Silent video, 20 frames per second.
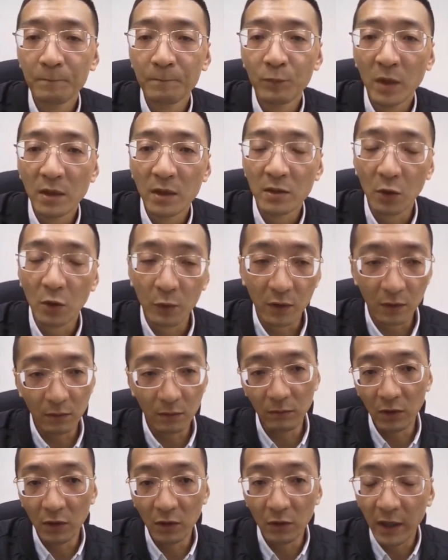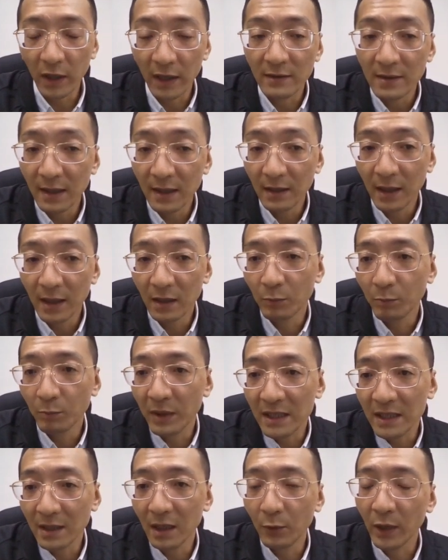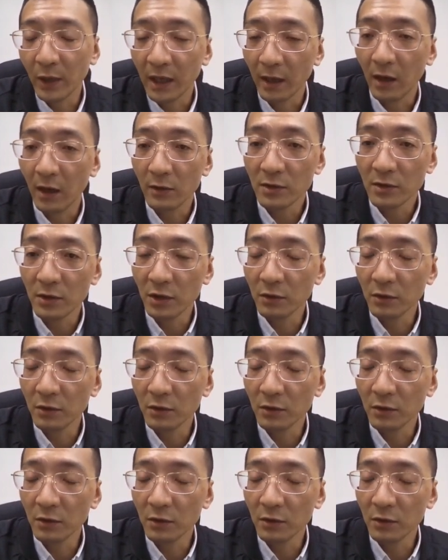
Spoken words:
So you can say that basically we can also